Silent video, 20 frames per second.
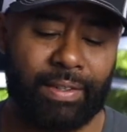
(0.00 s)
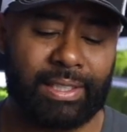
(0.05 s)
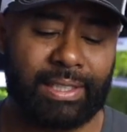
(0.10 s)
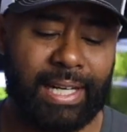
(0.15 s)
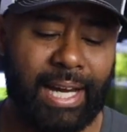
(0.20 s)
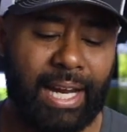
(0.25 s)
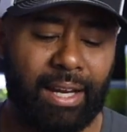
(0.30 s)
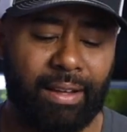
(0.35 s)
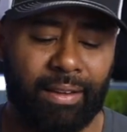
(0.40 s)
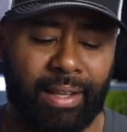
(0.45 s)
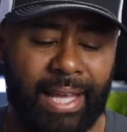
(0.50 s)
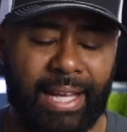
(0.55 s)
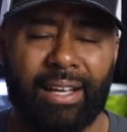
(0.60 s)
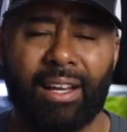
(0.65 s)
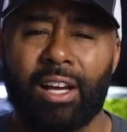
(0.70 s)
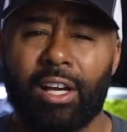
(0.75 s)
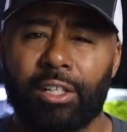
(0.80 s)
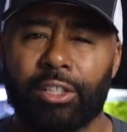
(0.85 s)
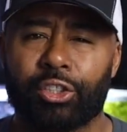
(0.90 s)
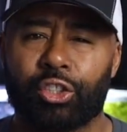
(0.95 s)
It's kind of like
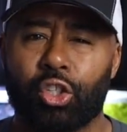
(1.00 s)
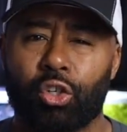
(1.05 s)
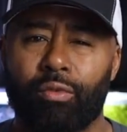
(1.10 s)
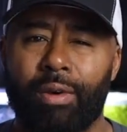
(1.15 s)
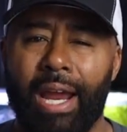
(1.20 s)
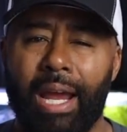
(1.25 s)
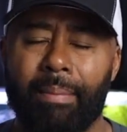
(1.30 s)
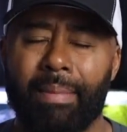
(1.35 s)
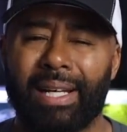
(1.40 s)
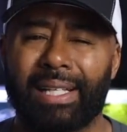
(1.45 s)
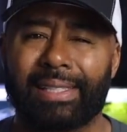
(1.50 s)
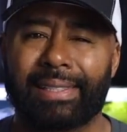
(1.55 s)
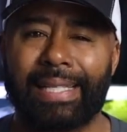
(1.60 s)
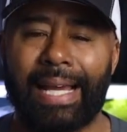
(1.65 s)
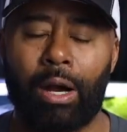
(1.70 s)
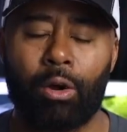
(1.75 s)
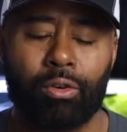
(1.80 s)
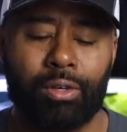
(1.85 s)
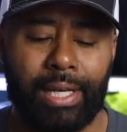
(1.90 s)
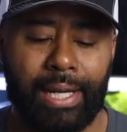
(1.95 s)
ceramic
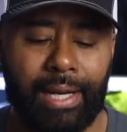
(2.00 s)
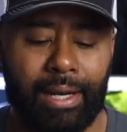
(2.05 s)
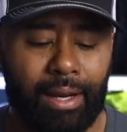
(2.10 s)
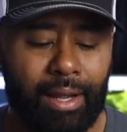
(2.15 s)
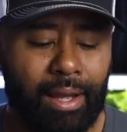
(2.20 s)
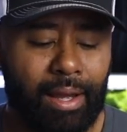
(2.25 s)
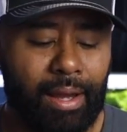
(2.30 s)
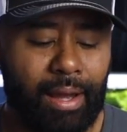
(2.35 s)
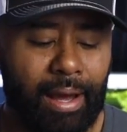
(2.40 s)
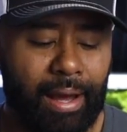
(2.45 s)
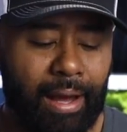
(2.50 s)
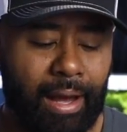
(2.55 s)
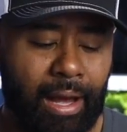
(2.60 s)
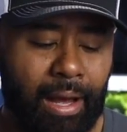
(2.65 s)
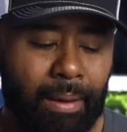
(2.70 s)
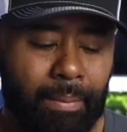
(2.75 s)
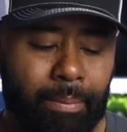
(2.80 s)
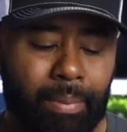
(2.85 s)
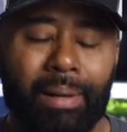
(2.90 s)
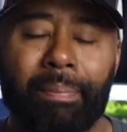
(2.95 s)
sounding,
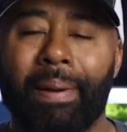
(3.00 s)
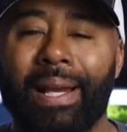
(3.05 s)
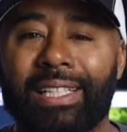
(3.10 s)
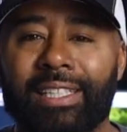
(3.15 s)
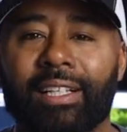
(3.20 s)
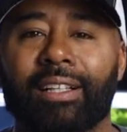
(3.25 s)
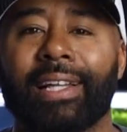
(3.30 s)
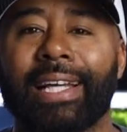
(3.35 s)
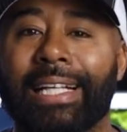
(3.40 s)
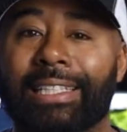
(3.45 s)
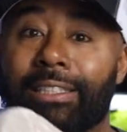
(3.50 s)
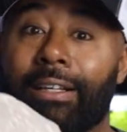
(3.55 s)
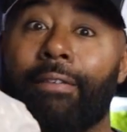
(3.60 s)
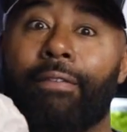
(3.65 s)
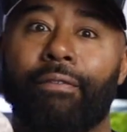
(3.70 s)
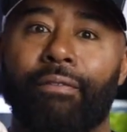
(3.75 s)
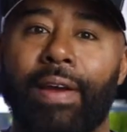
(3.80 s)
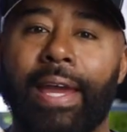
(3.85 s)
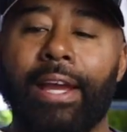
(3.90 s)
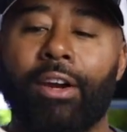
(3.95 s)
but basically it's a
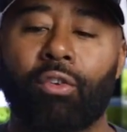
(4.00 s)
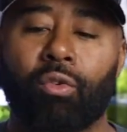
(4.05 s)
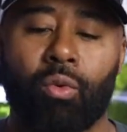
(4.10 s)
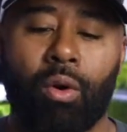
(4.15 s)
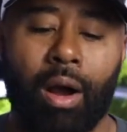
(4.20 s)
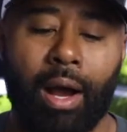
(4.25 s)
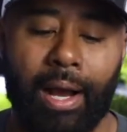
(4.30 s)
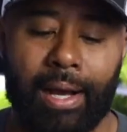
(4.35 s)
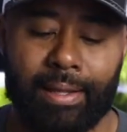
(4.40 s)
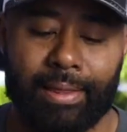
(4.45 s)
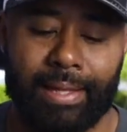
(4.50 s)
fake rock